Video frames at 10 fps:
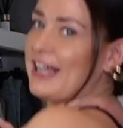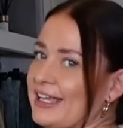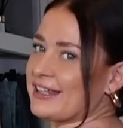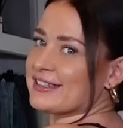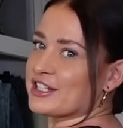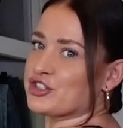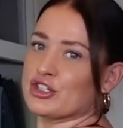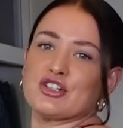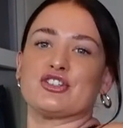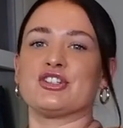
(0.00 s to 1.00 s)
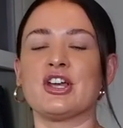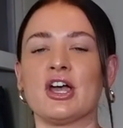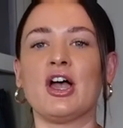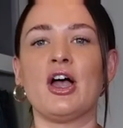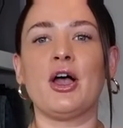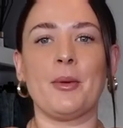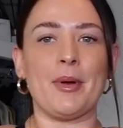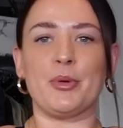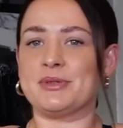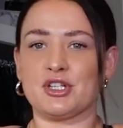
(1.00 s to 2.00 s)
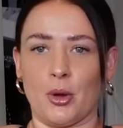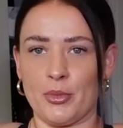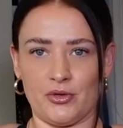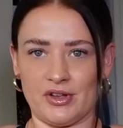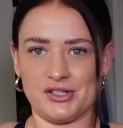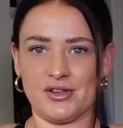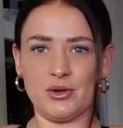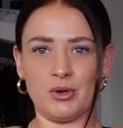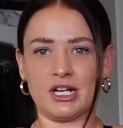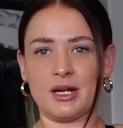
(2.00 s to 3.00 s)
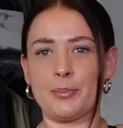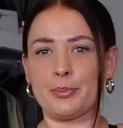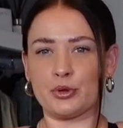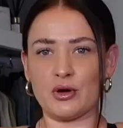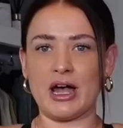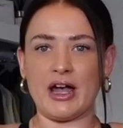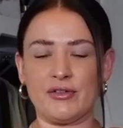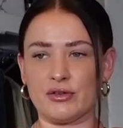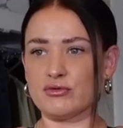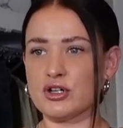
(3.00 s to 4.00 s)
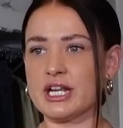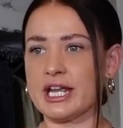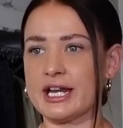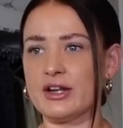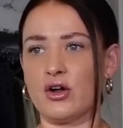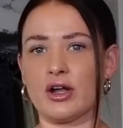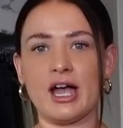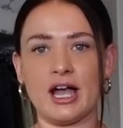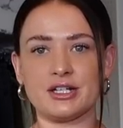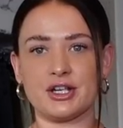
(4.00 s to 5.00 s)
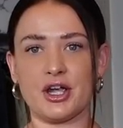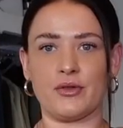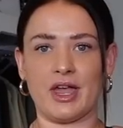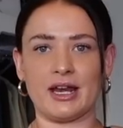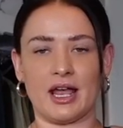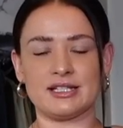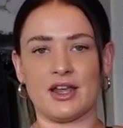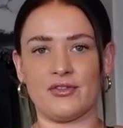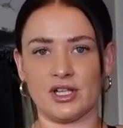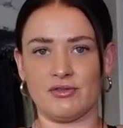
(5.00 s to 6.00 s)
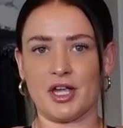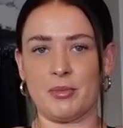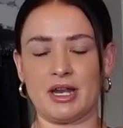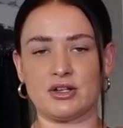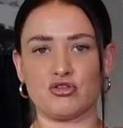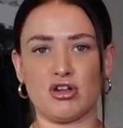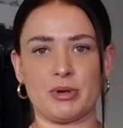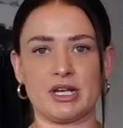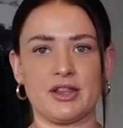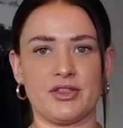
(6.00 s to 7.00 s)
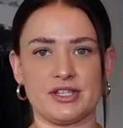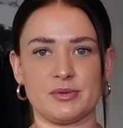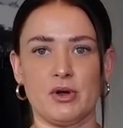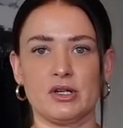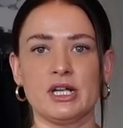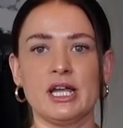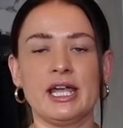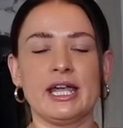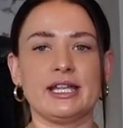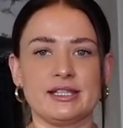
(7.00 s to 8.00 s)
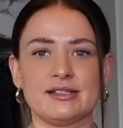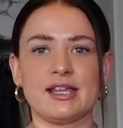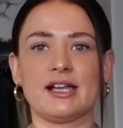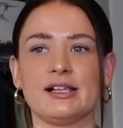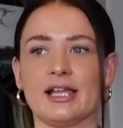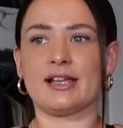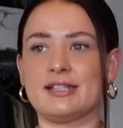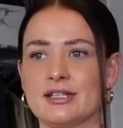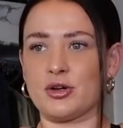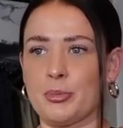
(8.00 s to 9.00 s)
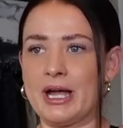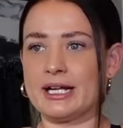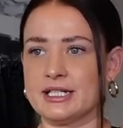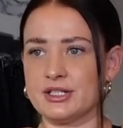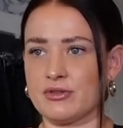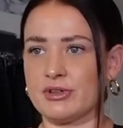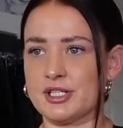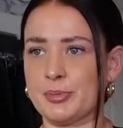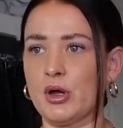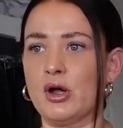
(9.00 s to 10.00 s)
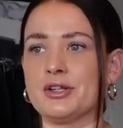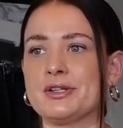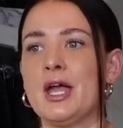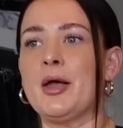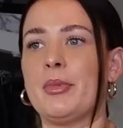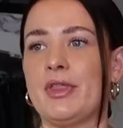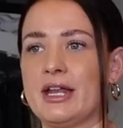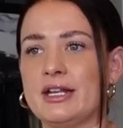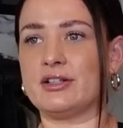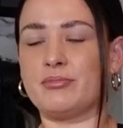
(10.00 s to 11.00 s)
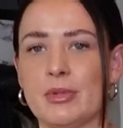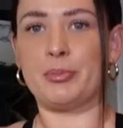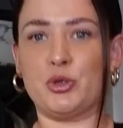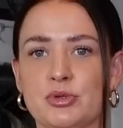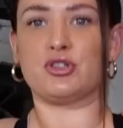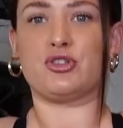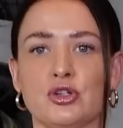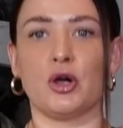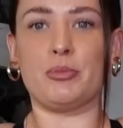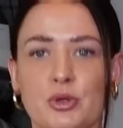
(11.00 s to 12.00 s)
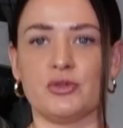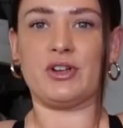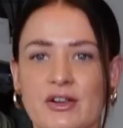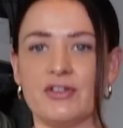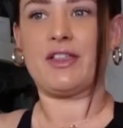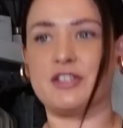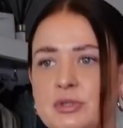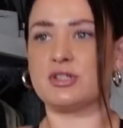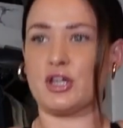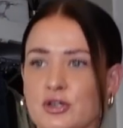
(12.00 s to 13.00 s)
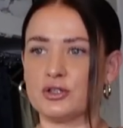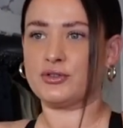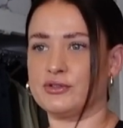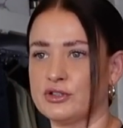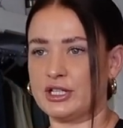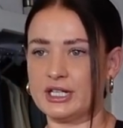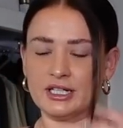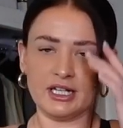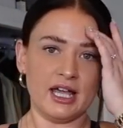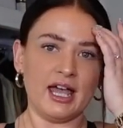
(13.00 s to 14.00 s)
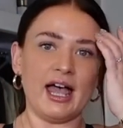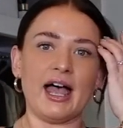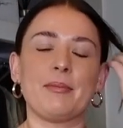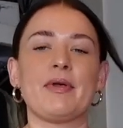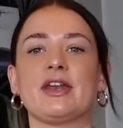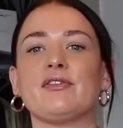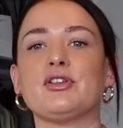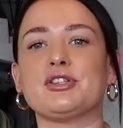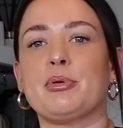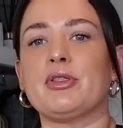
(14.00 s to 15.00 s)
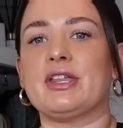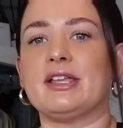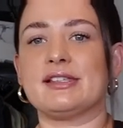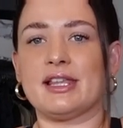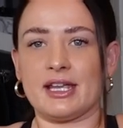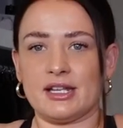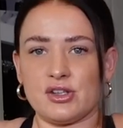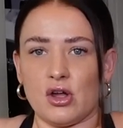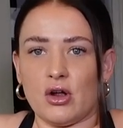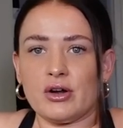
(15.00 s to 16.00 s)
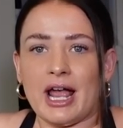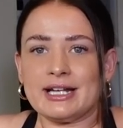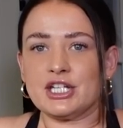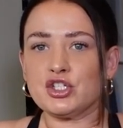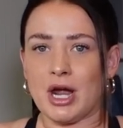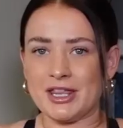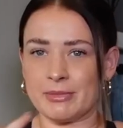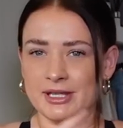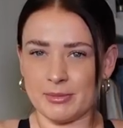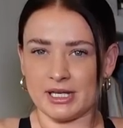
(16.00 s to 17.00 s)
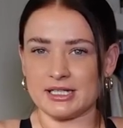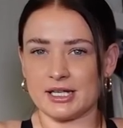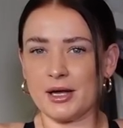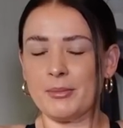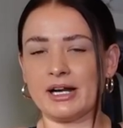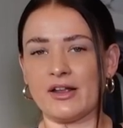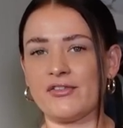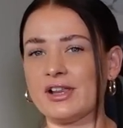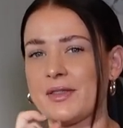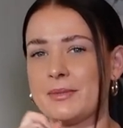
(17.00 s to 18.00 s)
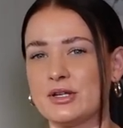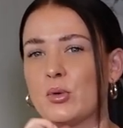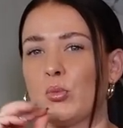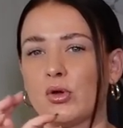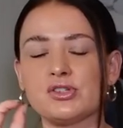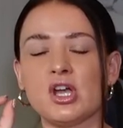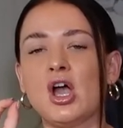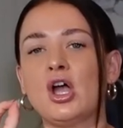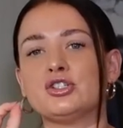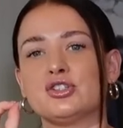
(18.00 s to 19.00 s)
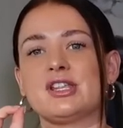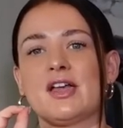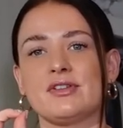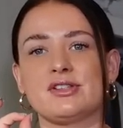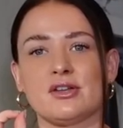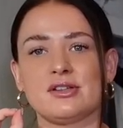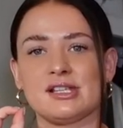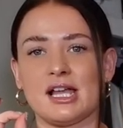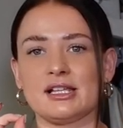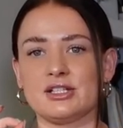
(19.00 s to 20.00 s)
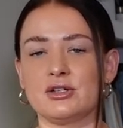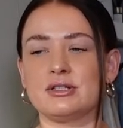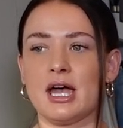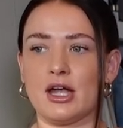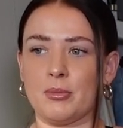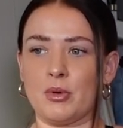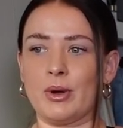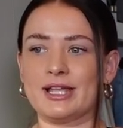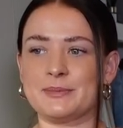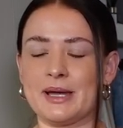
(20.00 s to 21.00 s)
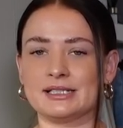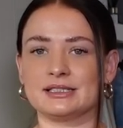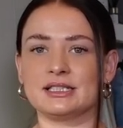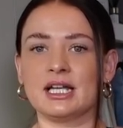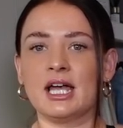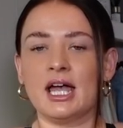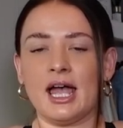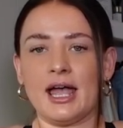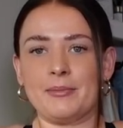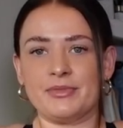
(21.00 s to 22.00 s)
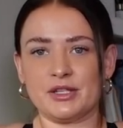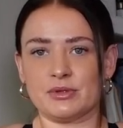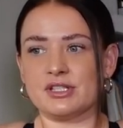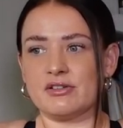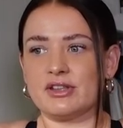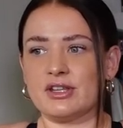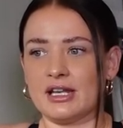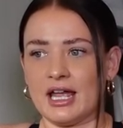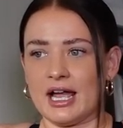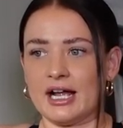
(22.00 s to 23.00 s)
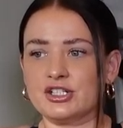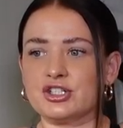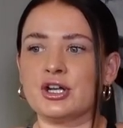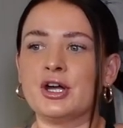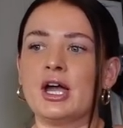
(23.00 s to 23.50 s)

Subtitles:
Like, it's literally just, my boobs are not moving. So if you're wanting a bra for running or cardio, then I definitely recommend grabbing this one in the sale. Like I said, it's got padding, so it really supports, but then my boobs are just not moving. I feel like this will be so good for running. And then I've also put these leggings on. I did try them in the medium, and I feel like the medium was just ever so slightly too tight on my waistband. These ones are in the large.